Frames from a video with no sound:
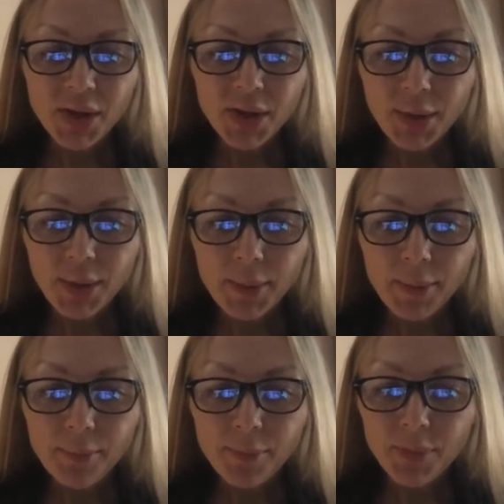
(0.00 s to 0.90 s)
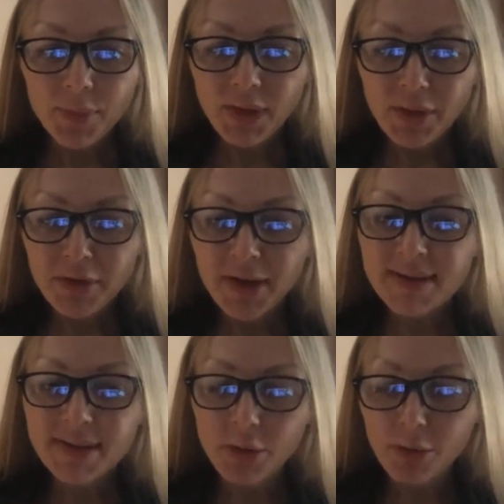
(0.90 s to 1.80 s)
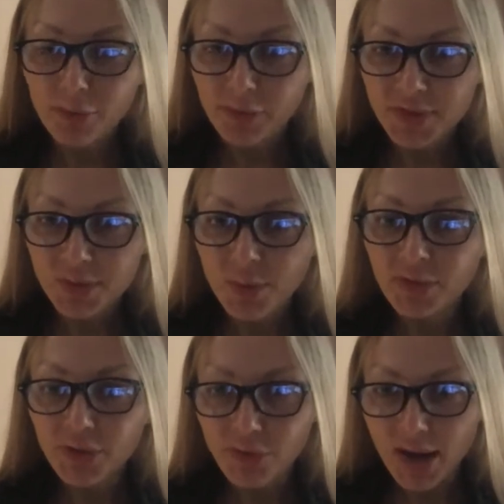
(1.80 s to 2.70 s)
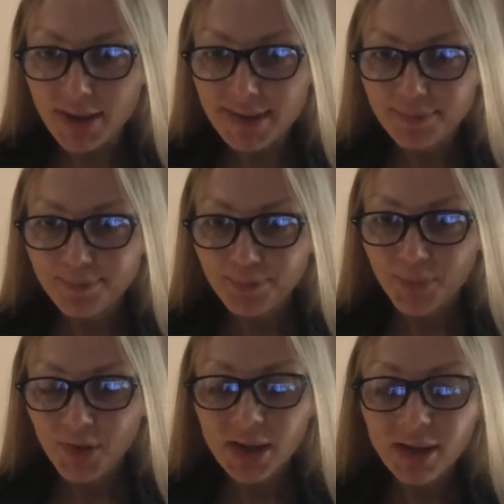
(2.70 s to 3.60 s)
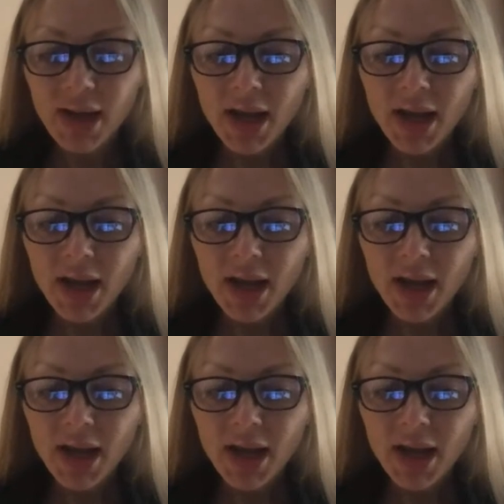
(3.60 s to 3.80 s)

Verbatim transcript: um, the efficacy of some of the drugs right?